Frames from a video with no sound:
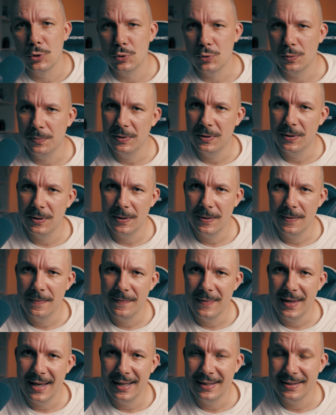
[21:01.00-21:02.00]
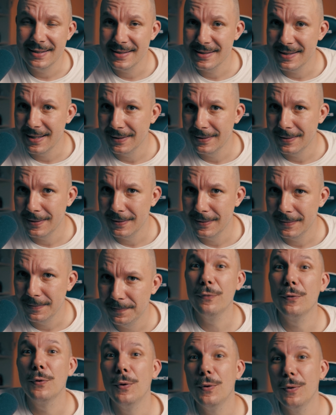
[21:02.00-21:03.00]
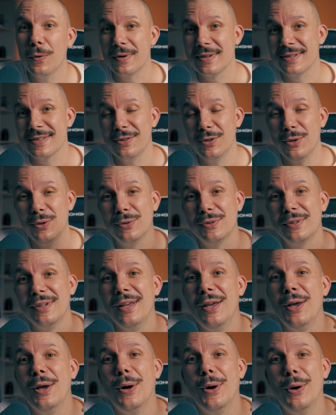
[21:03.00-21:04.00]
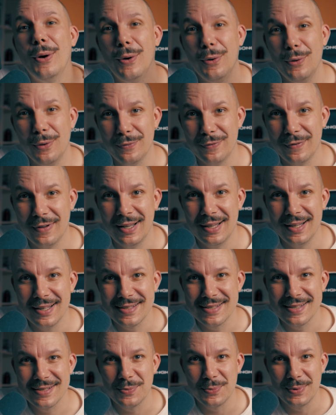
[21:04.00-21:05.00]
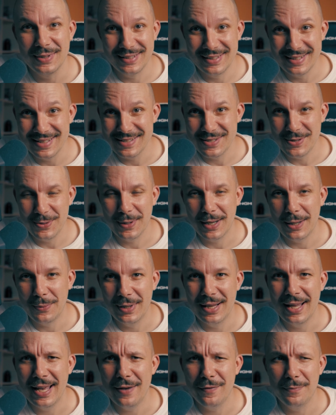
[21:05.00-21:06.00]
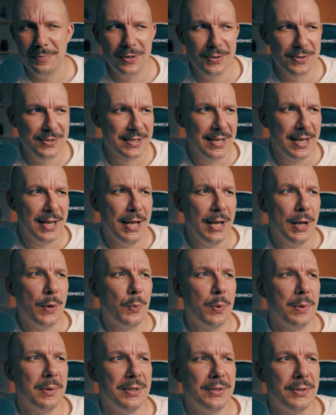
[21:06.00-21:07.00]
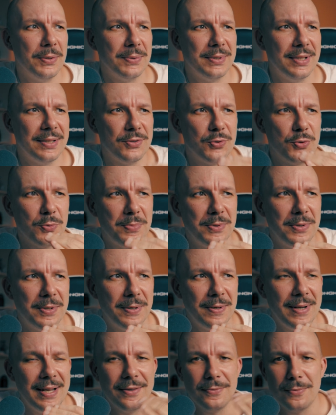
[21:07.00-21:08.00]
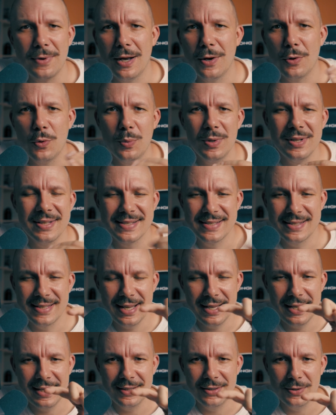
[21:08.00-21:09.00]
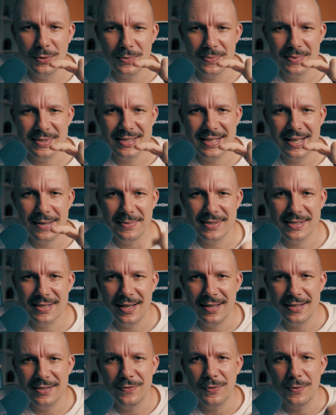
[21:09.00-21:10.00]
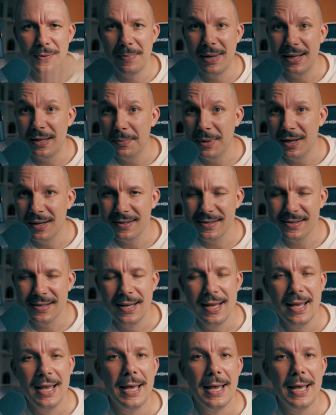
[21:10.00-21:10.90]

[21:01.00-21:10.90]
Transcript: Jupiter and Saturn. Of course, not all of us with this yoga will have, because we will know that Jupiter and Rahu will stay in those same signs for many months.